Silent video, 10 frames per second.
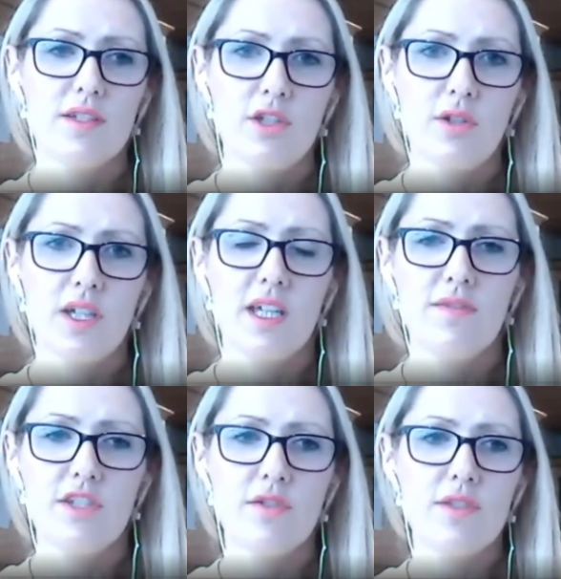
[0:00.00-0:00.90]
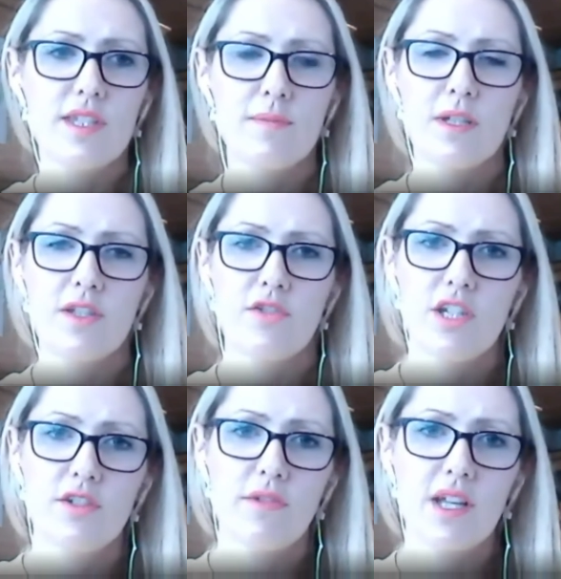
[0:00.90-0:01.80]
You can give students
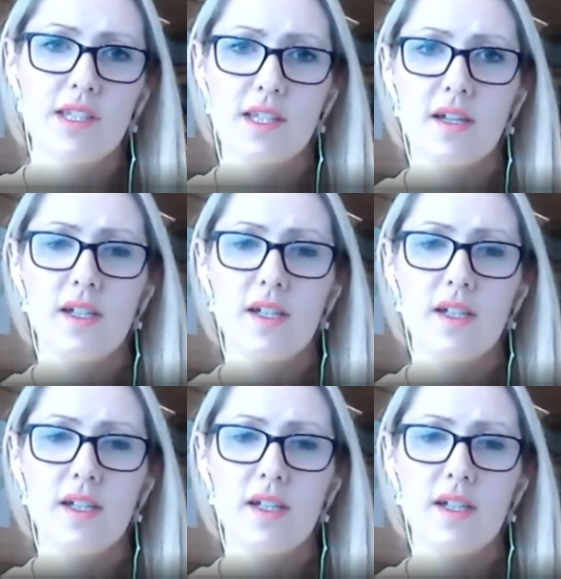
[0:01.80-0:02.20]
administration rights.